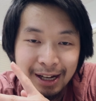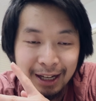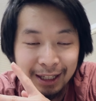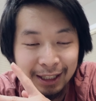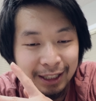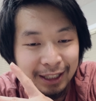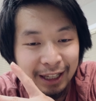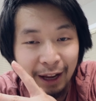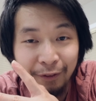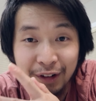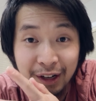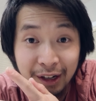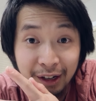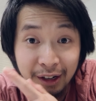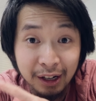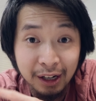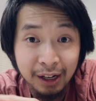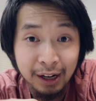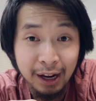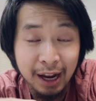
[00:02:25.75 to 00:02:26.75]

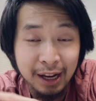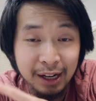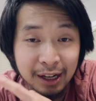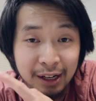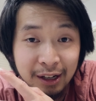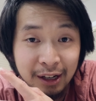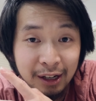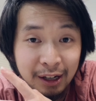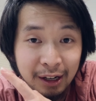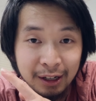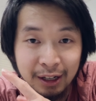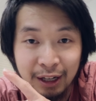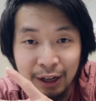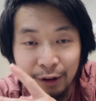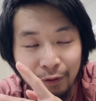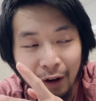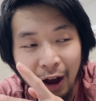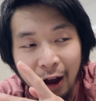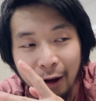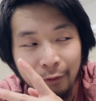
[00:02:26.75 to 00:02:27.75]
70D, 80D,
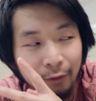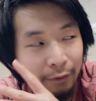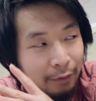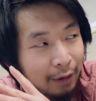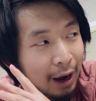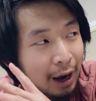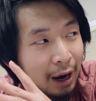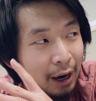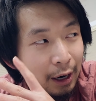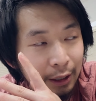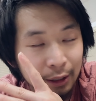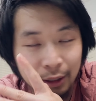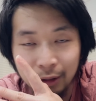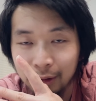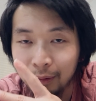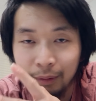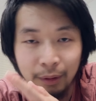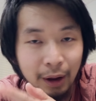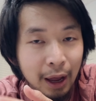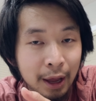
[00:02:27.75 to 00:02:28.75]
T5i
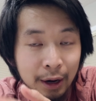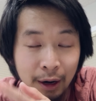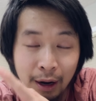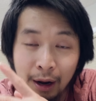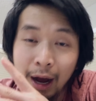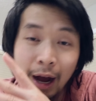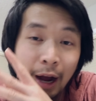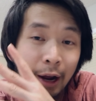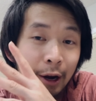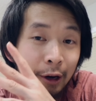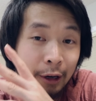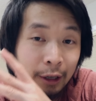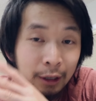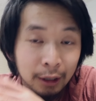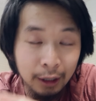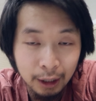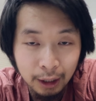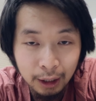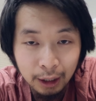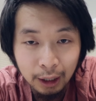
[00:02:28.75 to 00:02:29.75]
and higher.